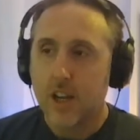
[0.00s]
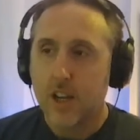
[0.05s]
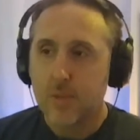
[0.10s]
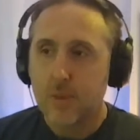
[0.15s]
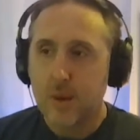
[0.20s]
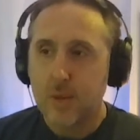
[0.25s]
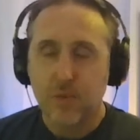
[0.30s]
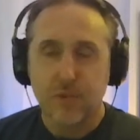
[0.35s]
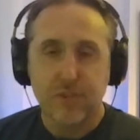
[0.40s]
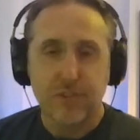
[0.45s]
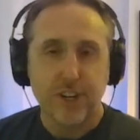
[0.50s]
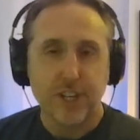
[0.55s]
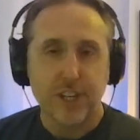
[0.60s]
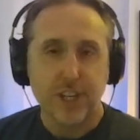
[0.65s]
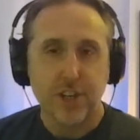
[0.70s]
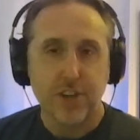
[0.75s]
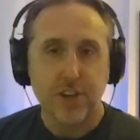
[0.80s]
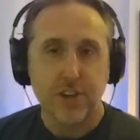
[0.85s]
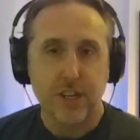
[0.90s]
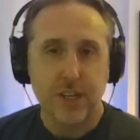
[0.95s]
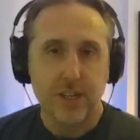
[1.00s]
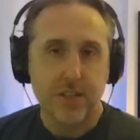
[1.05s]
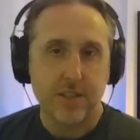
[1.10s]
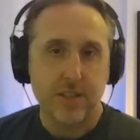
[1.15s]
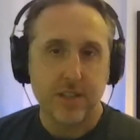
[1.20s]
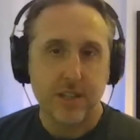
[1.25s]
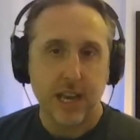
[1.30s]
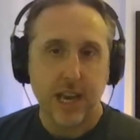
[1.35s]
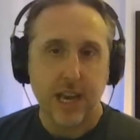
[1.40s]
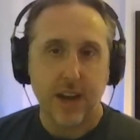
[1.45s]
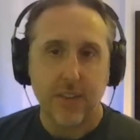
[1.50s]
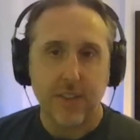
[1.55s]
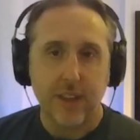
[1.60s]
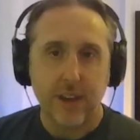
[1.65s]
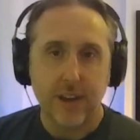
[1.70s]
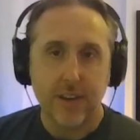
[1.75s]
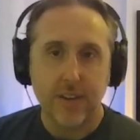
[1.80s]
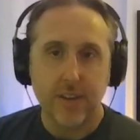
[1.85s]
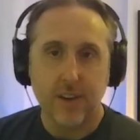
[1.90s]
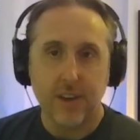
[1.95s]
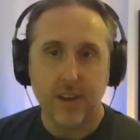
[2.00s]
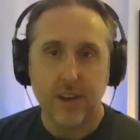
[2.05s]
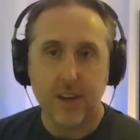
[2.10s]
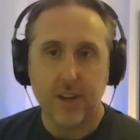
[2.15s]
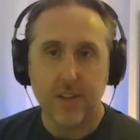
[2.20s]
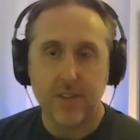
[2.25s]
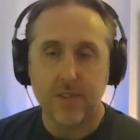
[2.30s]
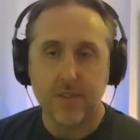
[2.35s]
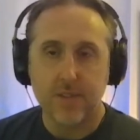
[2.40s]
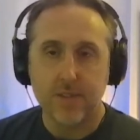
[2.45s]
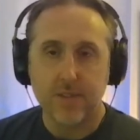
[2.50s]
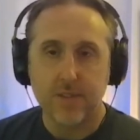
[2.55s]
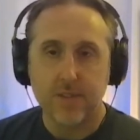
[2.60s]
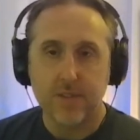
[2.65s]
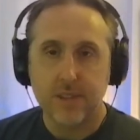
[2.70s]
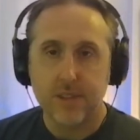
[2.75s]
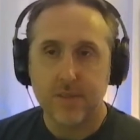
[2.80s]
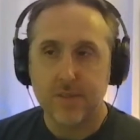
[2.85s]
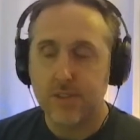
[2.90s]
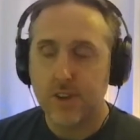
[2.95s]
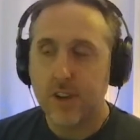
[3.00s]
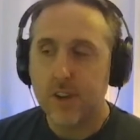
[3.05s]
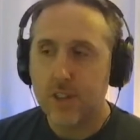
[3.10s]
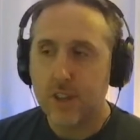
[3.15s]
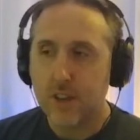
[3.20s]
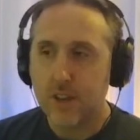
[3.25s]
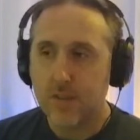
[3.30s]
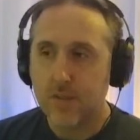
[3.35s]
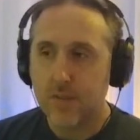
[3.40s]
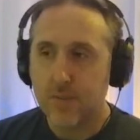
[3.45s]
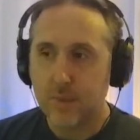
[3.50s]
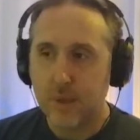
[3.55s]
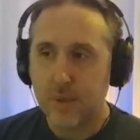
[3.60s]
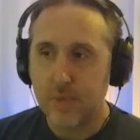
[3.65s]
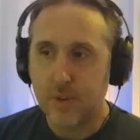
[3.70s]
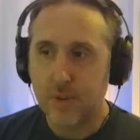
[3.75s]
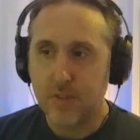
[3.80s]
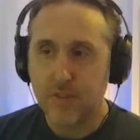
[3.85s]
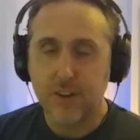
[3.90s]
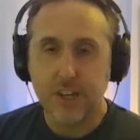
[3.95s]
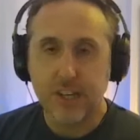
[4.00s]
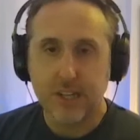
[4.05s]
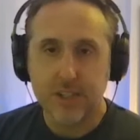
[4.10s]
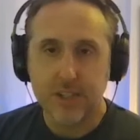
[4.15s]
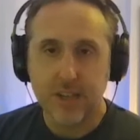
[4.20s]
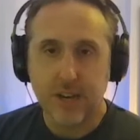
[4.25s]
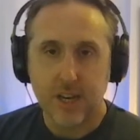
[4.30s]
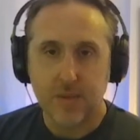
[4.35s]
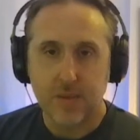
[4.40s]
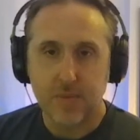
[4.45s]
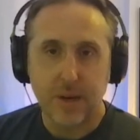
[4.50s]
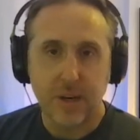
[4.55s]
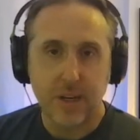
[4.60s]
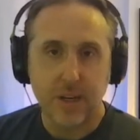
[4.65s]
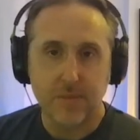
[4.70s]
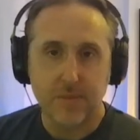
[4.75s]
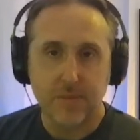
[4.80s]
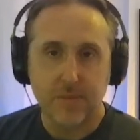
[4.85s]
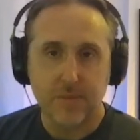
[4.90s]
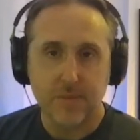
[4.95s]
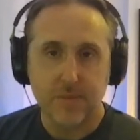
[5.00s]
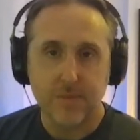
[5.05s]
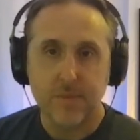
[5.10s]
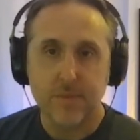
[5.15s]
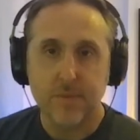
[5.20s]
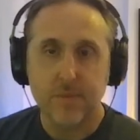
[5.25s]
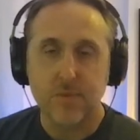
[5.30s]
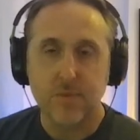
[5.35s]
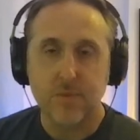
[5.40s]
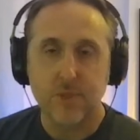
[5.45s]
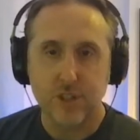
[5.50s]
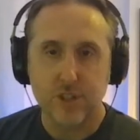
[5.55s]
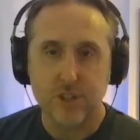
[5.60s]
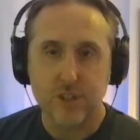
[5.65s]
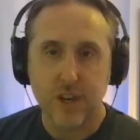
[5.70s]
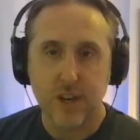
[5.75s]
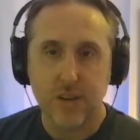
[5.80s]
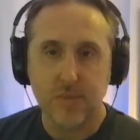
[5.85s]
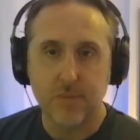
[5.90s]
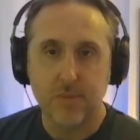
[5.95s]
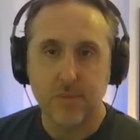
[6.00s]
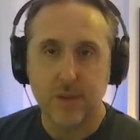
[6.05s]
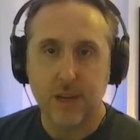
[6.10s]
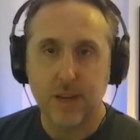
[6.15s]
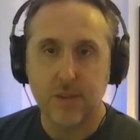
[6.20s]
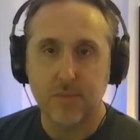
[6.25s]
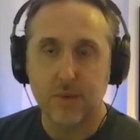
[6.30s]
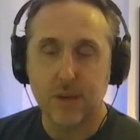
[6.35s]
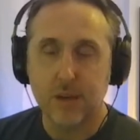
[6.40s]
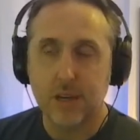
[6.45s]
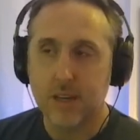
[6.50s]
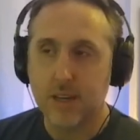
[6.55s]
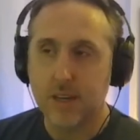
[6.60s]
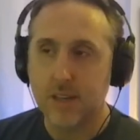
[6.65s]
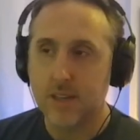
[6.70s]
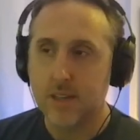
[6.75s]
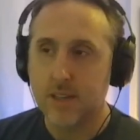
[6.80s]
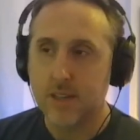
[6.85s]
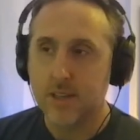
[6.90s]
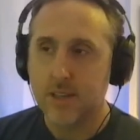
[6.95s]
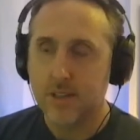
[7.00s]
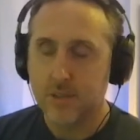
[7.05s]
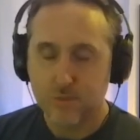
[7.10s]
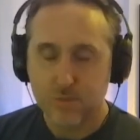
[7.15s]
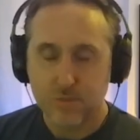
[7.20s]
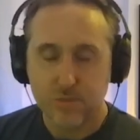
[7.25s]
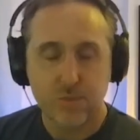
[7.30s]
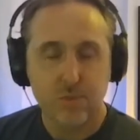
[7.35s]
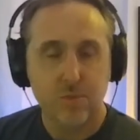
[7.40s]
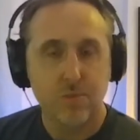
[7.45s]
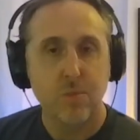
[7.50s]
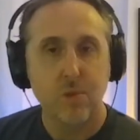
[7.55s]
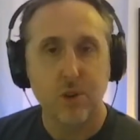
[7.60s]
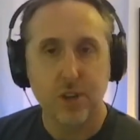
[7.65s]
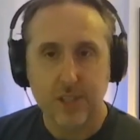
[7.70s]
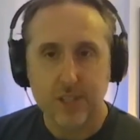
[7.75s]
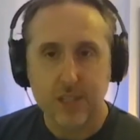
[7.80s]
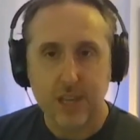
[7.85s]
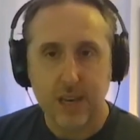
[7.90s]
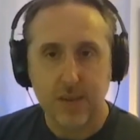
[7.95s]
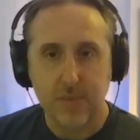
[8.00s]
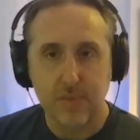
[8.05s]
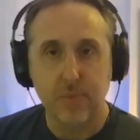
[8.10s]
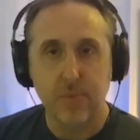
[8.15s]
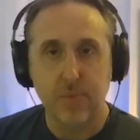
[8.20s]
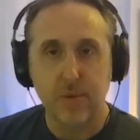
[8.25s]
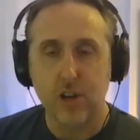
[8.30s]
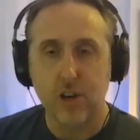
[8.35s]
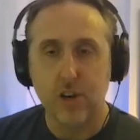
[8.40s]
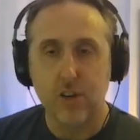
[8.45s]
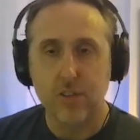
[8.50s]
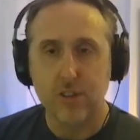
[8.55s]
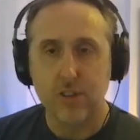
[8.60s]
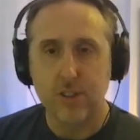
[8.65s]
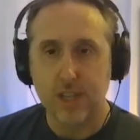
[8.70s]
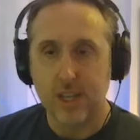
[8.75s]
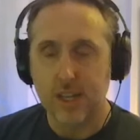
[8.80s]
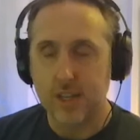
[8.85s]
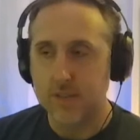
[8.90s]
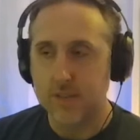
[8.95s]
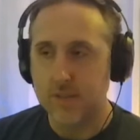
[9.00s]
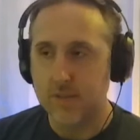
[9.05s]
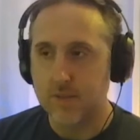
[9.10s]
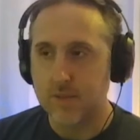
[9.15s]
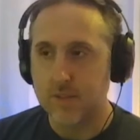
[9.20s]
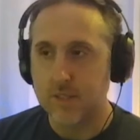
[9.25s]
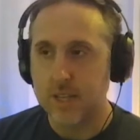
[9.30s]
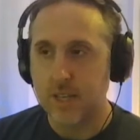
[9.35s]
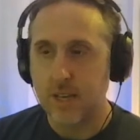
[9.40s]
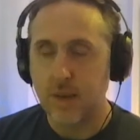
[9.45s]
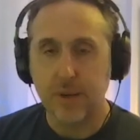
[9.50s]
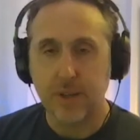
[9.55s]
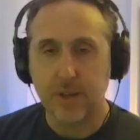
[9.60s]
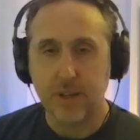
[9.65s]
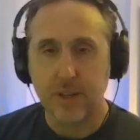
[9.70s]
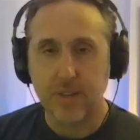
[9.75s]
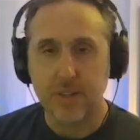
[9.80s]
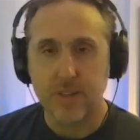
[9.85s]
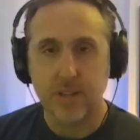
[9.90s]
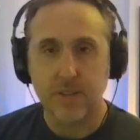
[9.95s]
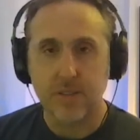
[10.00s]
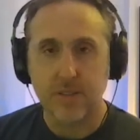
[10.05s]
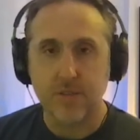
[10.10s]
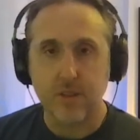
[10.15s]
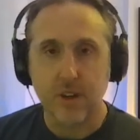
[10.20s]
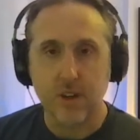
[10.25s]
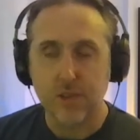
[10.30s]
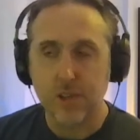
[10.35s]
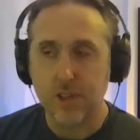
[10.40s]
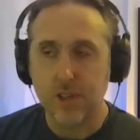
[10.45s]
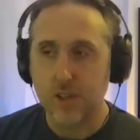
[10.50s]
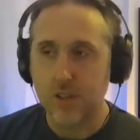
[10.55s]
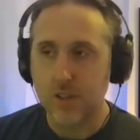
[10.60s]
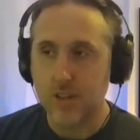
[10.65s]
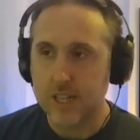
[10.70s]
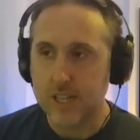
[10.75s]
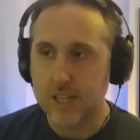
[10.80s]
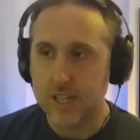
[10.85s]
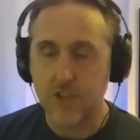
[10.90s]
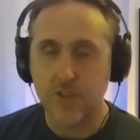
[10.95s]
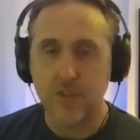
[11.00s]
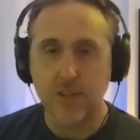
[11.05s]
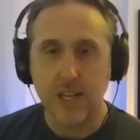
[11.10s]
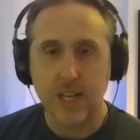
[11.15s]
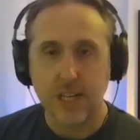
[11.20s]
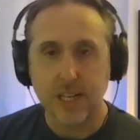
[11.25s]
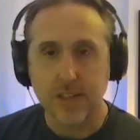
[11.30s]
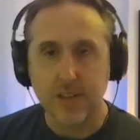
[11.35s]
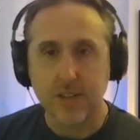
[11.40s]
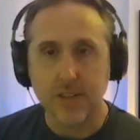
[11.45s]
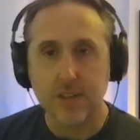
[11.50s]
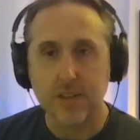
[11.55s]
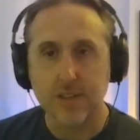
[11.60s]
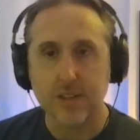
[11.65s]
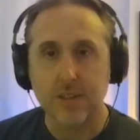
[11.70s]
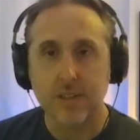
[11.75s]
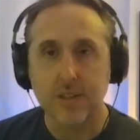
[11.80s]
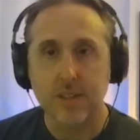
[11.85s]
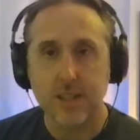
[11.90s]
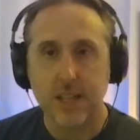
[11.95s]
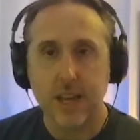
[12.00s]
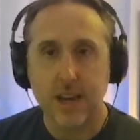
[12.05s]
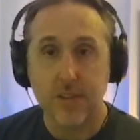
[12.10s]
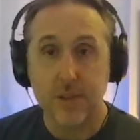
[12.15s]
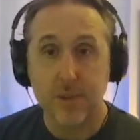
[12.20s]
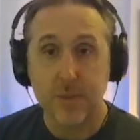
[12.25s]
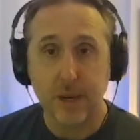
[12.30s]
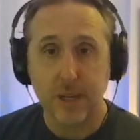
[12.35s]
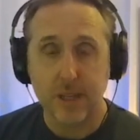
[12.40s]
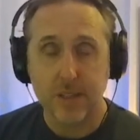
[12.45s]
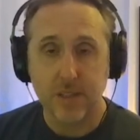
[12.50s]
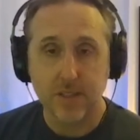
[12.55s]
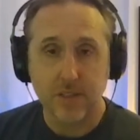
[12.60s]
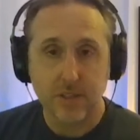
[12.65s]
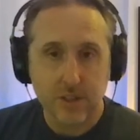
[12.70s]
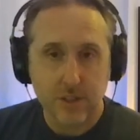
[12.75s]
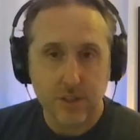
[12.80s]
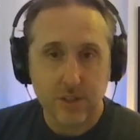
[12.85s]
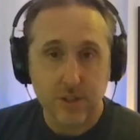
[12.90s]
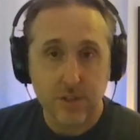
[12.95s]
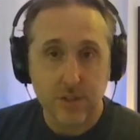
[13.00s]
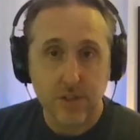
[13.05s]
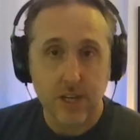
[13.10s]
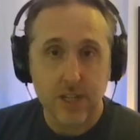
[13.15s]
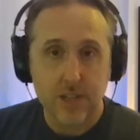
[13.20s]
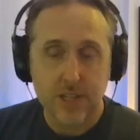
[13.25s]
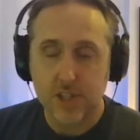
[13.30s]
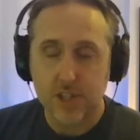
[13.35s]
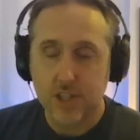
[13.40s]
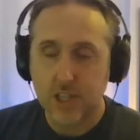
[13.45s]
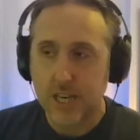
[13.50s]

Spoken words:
a lot of people very curious out there, and the people are very excited by real time and by what it's capable of, and Epic is a real industry leader in that respect, in you guys